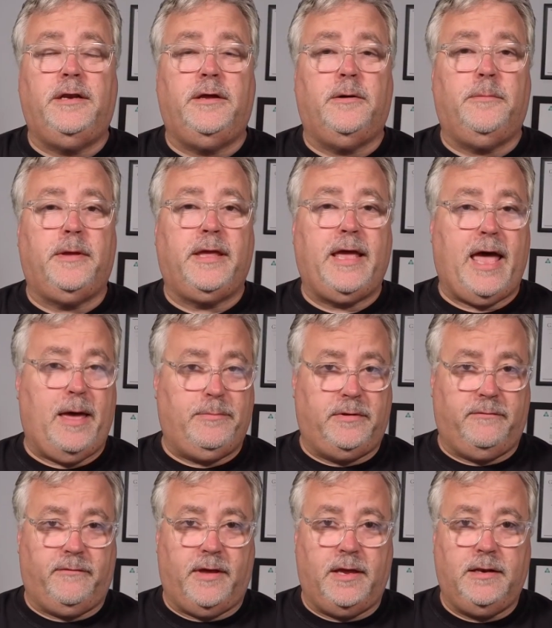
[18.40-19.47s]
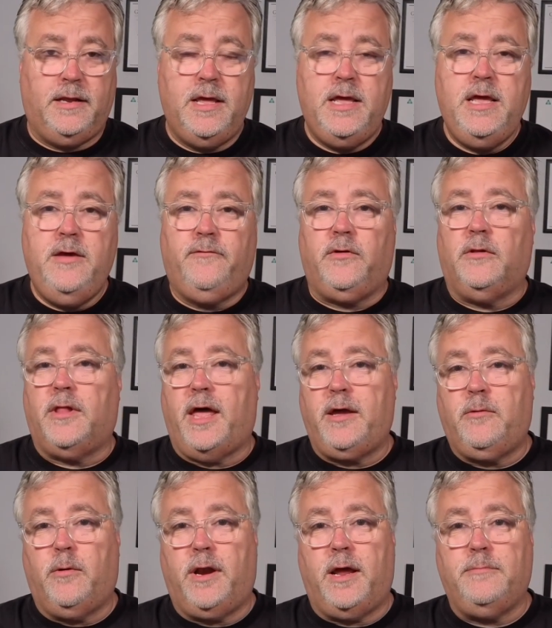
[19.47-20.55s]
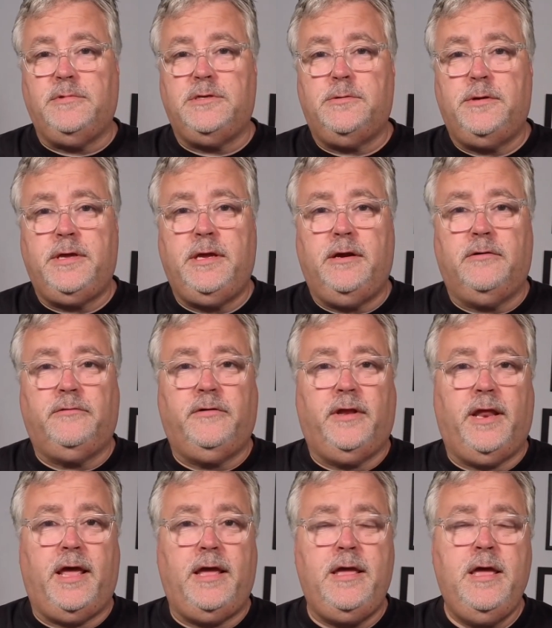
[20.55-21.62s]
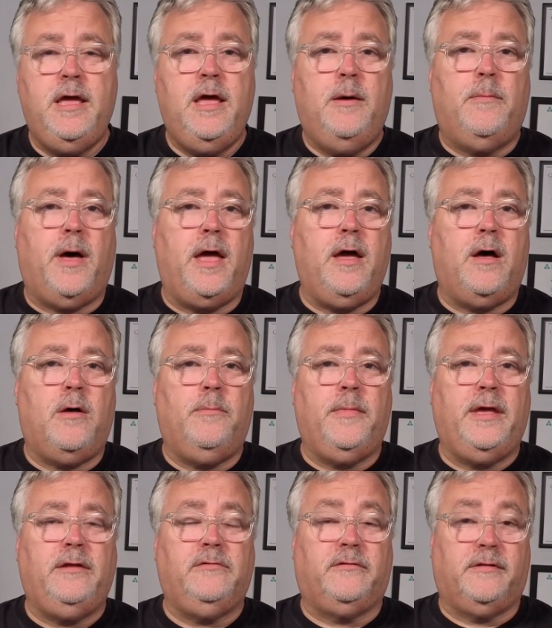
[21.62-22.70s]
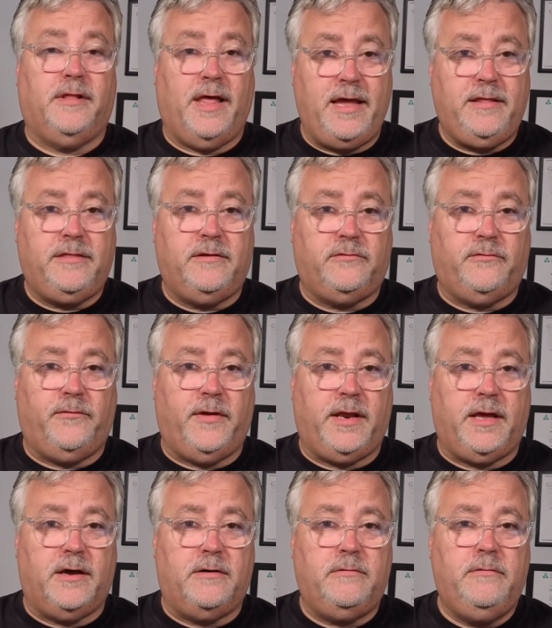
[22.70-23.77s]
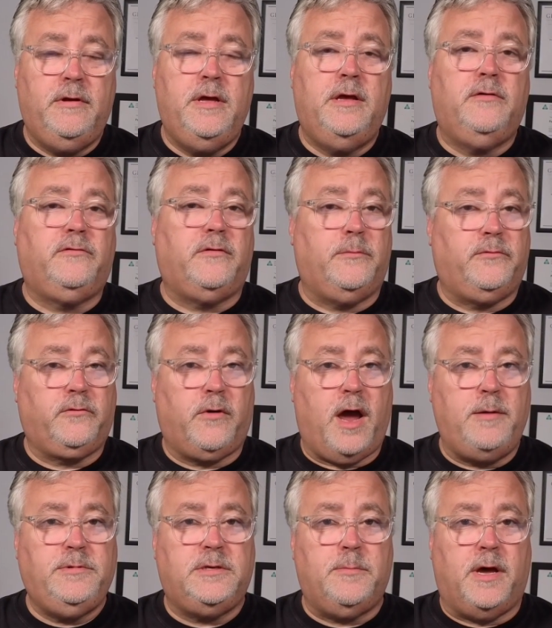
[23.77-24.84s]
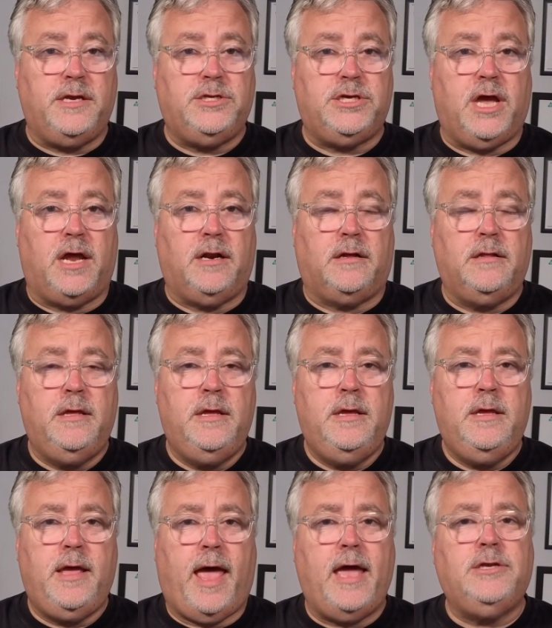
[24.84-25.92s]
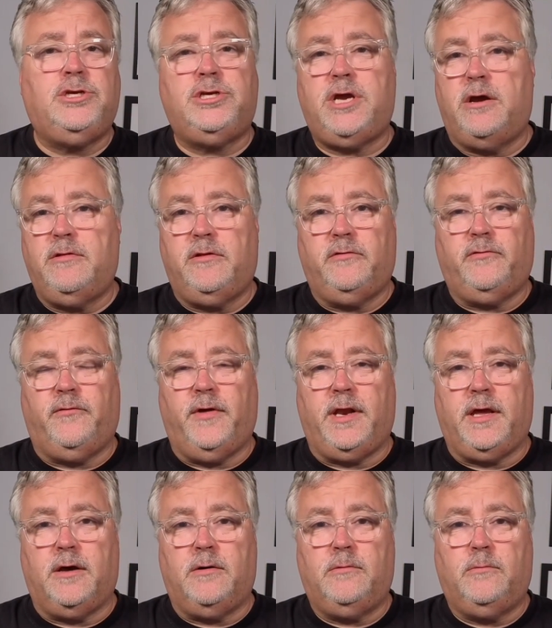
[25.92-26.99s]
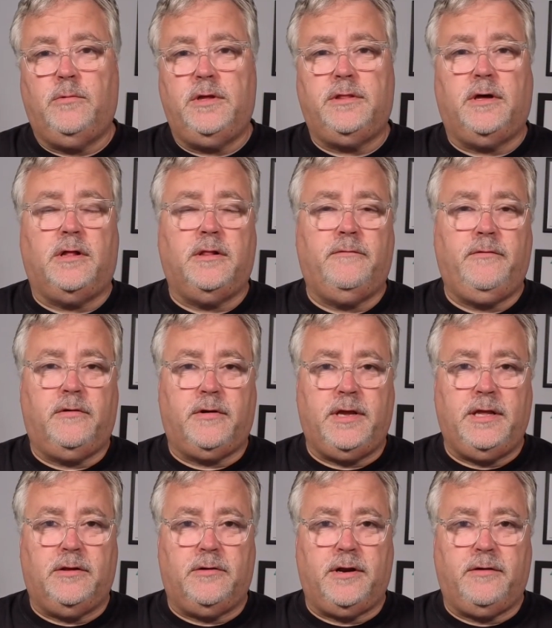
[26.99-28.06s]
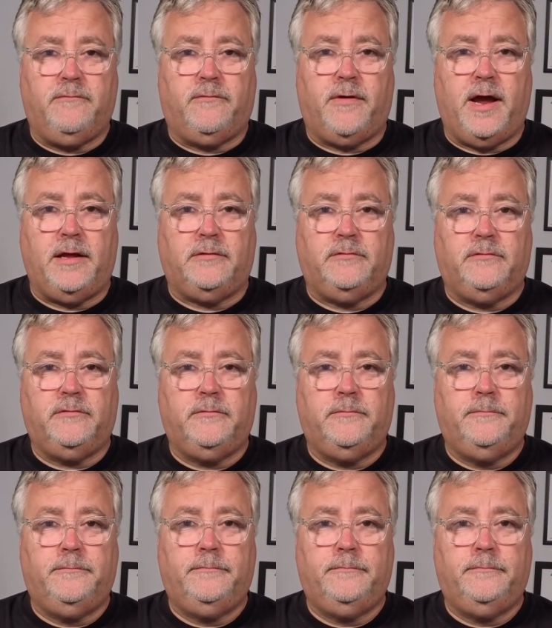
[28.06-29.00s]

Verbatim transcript: Adobe Captivate. If you like what I'm doing here today, by all means like this video, subscribe to my channel, and share this video with all of your e-learning friends.